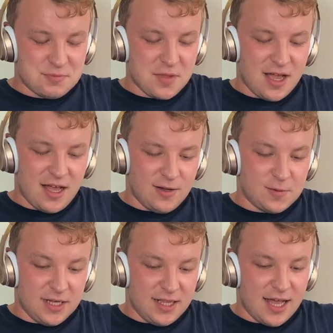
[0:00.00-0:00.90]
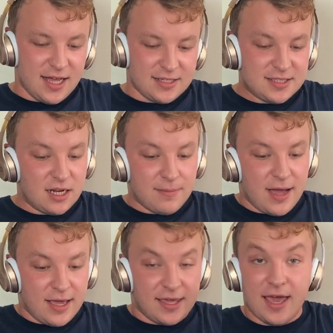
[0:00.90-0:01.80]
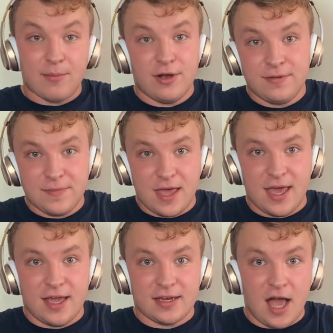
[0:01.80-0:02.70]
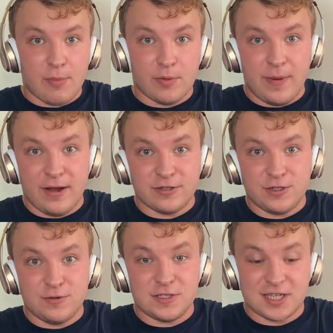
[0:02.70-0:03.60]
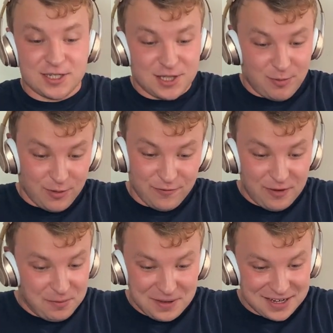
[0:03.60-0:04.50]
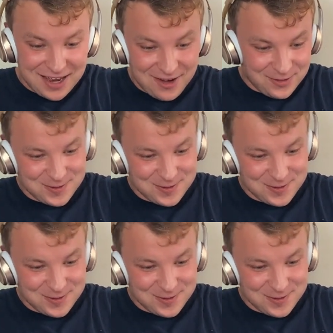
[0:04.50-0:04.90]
Well, I set up my camera and got prepared to do the sketch that we're filming now.